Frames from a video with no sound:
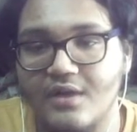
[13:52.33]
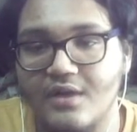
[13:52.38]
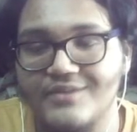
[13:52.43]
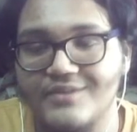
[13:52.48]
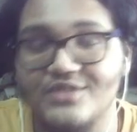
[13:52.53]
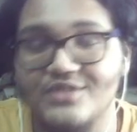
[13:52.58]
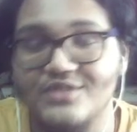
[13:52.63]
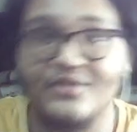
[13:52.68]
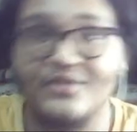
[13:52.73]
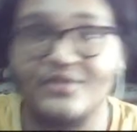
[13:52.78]

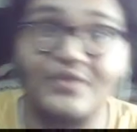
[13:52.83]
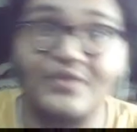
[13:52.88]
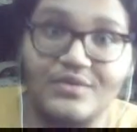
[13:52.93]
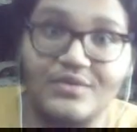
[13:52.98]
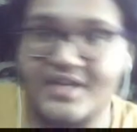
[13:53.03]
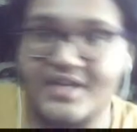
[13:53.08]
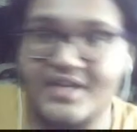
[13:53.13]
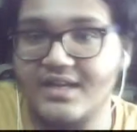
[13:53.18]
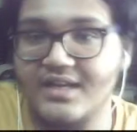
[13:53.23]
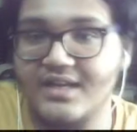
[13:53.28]
which is of
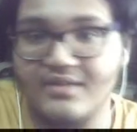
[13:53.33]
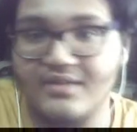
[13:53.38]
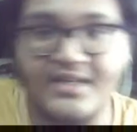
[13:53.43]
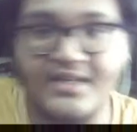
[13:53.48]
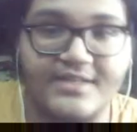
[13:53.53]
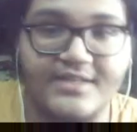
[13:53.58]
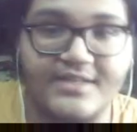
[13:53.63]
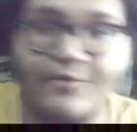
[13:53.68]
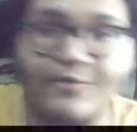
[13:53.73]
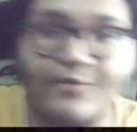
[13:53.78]
use right now, that
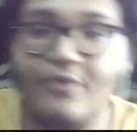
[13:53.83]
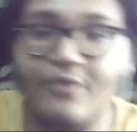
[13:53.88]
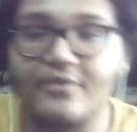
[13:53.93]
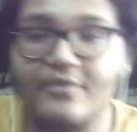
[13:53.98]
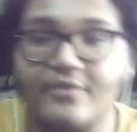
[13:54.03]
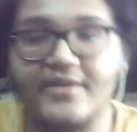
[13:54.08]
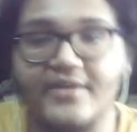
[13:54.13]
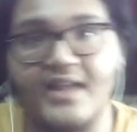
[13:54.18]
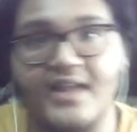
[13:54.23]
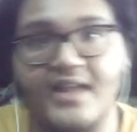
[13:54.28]
is
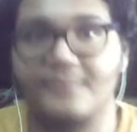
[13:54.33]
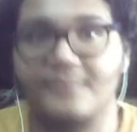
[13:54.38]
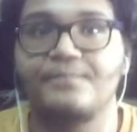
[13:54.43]
445.